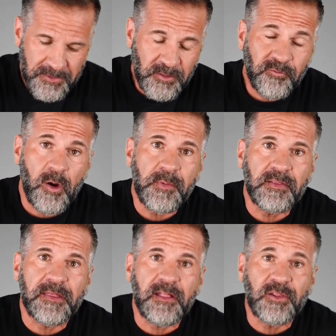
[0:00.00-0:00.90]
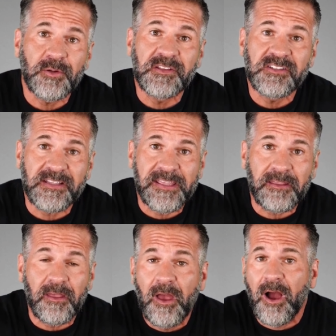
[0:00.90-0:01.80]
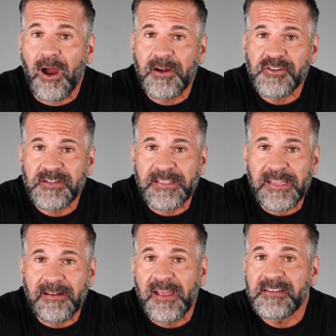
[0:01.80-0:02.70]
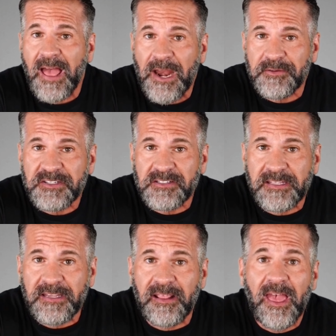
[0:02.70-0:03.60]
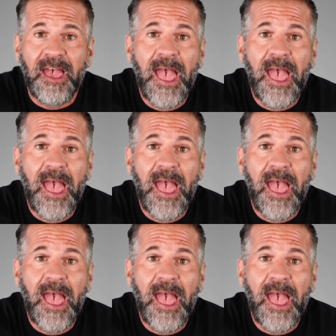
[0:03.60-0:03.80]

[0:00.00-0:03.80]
This formula includes zinc, arginine, tyrosine,